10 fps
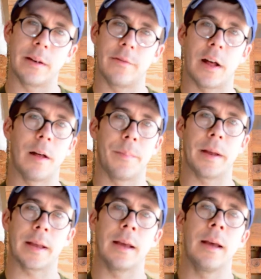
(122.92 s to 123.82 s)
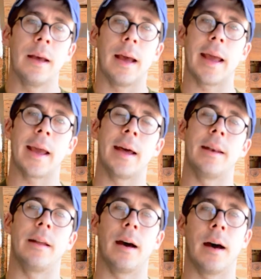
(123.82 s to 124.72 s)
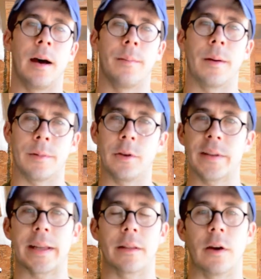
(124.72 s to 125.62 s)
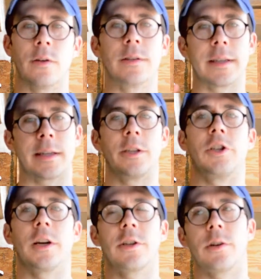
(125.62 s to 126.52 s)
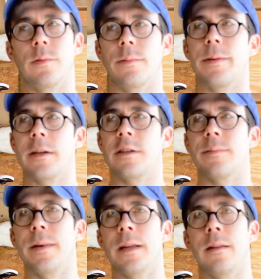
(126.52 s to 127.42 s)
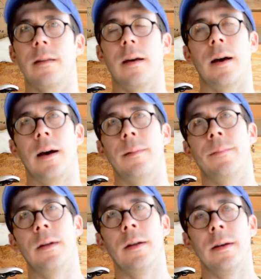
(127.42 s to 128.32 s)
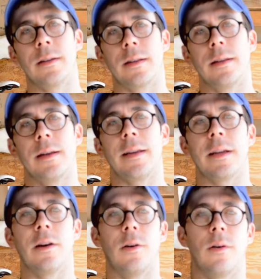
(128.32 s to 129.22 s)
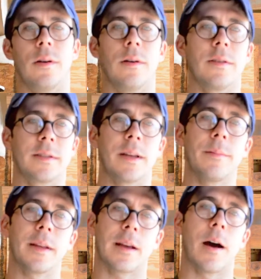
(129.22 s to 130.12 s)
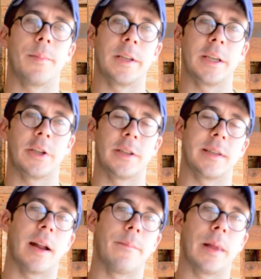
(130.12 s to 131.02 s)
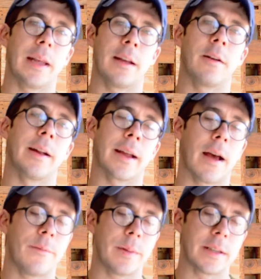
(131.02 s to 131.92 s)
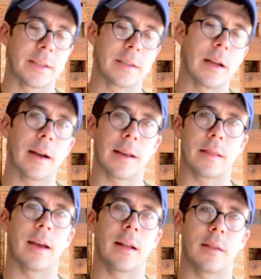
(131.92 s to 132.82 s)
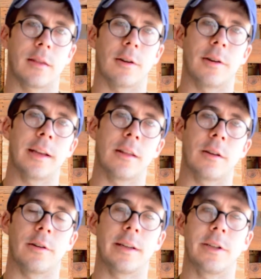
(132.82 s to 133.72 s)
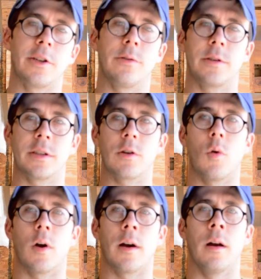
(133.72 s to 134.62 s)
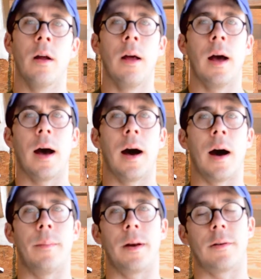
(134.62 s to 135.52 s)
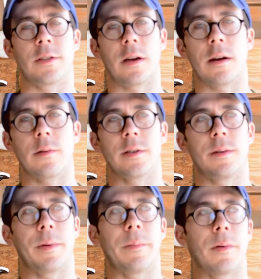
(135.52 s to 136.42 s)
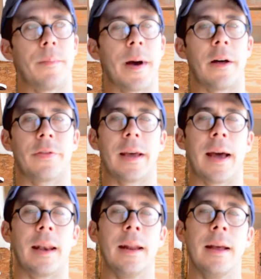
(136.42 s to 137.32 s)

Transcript: developing, and I'm using those in conjunction with Beersmith. You know, some of the competitions that I've been entering, I've been stuck at that 30-32 score, and I was talking with some people about that.